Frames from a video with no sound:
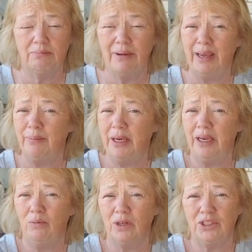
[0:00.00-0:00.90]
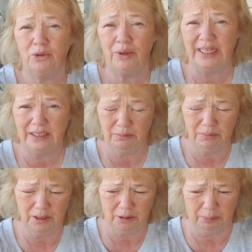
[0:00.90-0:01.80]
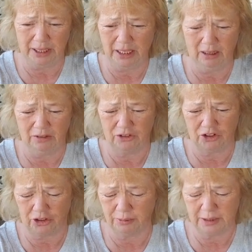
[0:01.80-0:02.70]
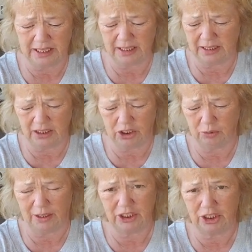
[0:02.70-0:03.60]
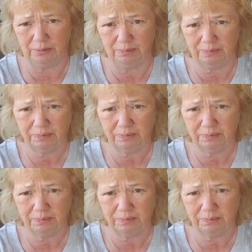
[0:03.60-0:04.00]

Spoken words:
Maybe once a week, depending on the circumstance, situation.